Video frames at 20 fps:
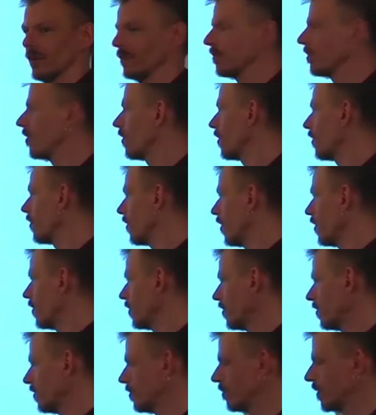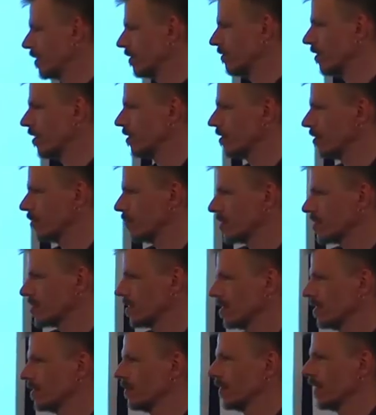the 32-bit virtual
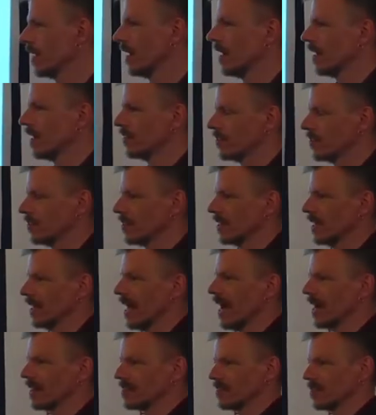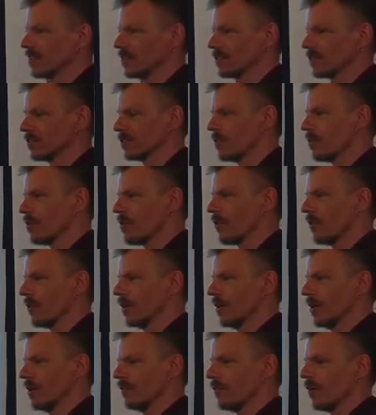machine. So you can actually store
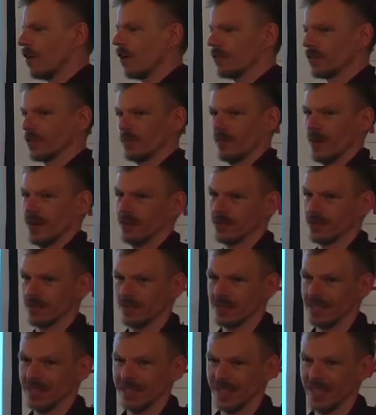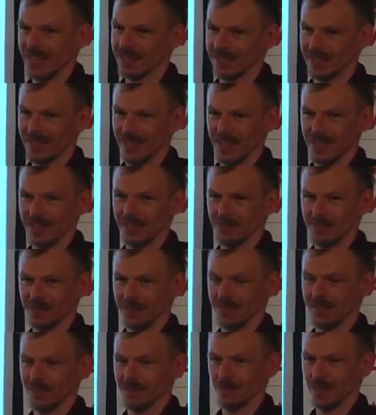vast amounts of ETS data with
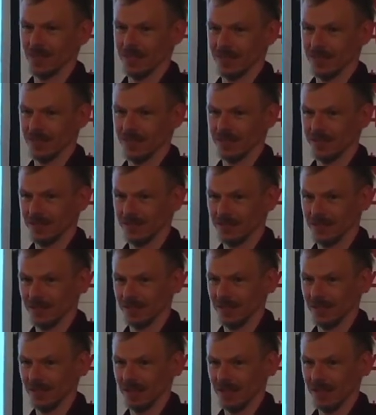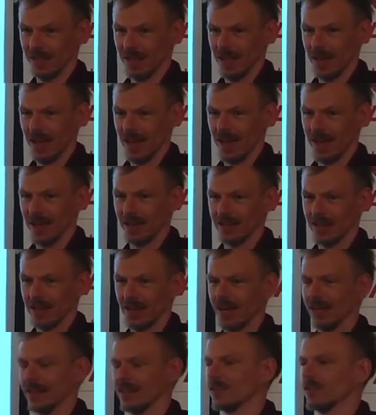this machine.
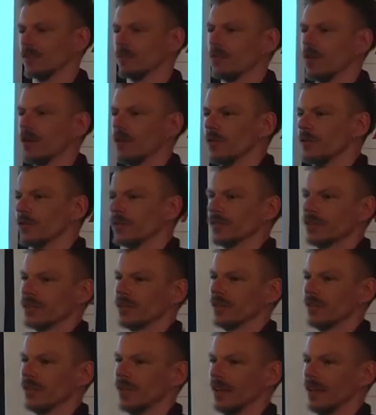And you won't